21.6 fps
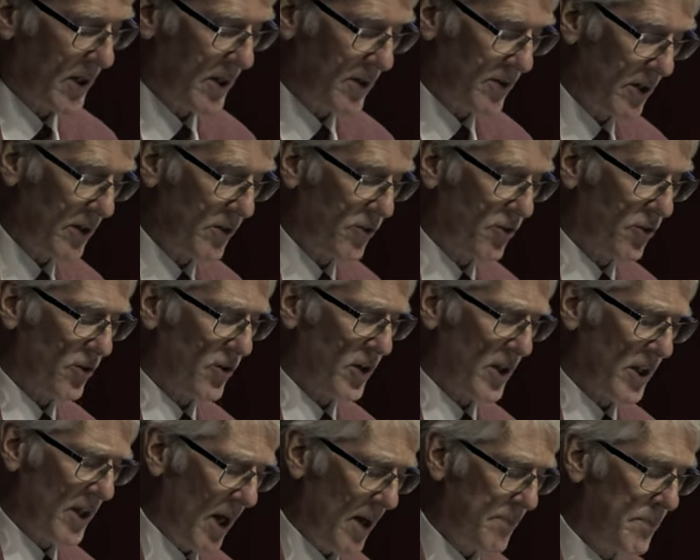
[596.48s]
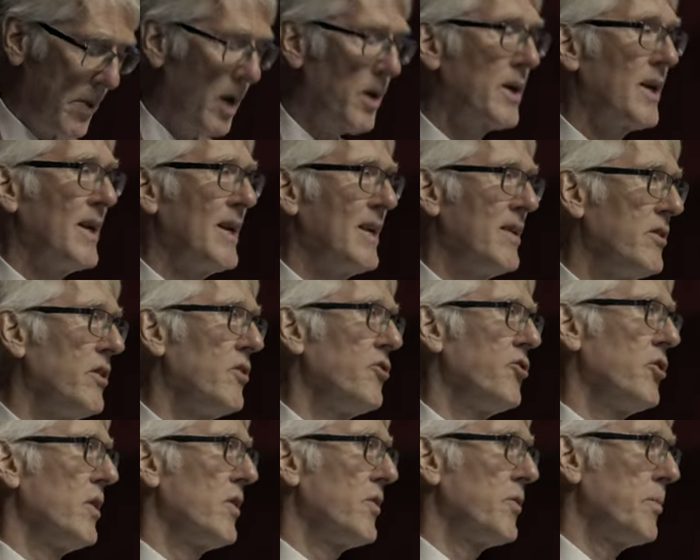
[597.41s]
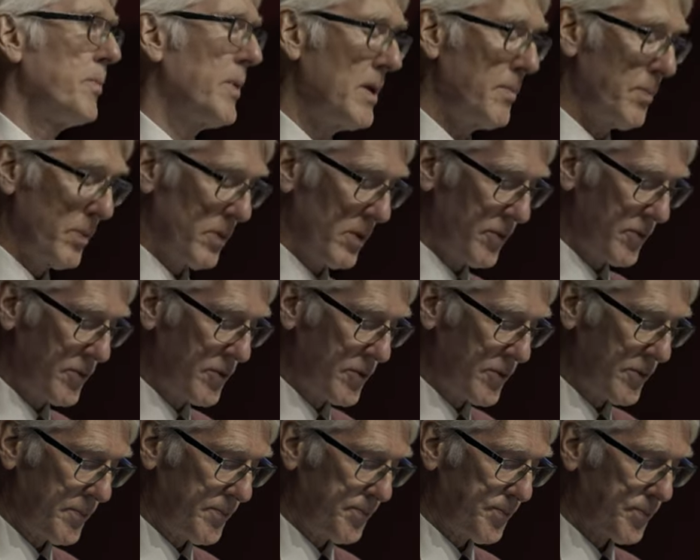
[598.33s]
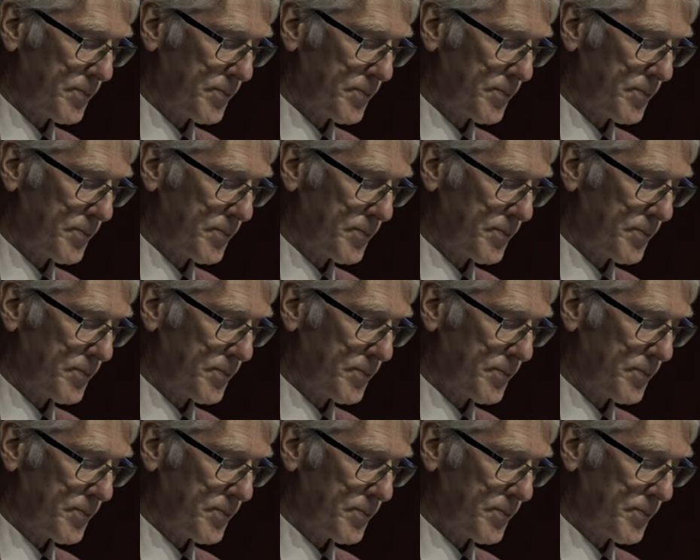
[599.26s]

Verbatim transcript: indige- among Indigenous peoples.